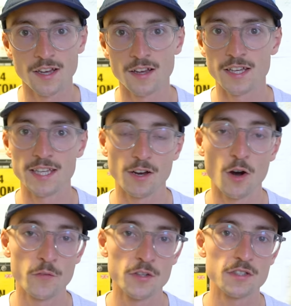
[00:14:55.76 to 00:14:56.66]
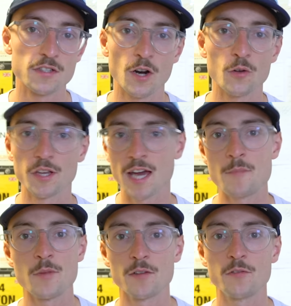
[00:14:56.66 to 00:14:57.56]
He offered to hold the
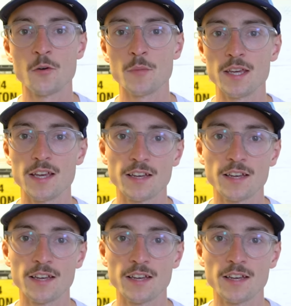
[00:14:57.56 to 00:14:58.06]
camera for me